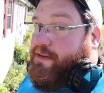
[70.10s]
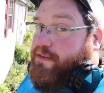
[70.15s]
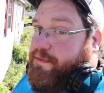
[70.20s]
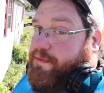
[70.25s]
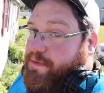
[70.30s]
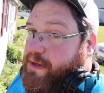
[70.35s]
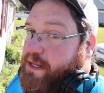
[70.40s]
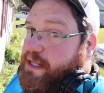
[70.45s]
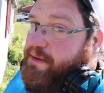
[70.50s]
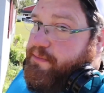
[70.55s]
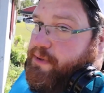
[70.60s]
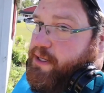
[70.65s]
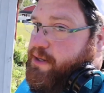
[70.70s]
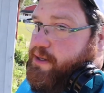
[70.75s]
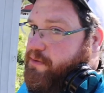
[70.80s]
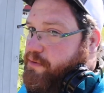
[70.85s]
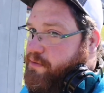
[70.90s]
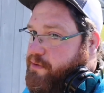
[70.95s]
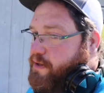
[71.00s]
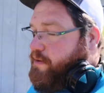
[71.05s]
the feed that we
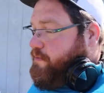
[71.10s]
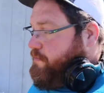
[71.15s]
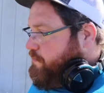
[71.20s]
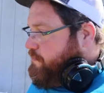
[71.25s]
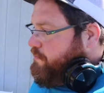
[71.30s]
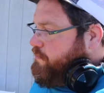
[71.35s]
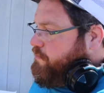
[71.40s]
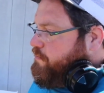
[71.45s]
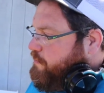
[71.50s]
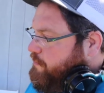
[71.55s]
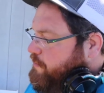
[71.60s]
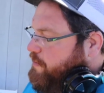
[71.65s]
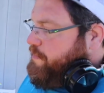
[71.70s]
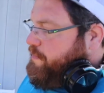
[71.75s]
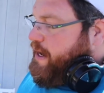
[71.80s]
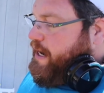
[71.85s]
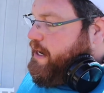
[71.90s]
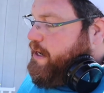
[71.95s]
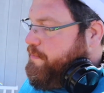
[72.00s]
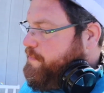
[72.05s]
used when we were
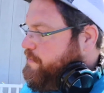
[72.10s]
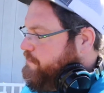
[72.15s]
back up in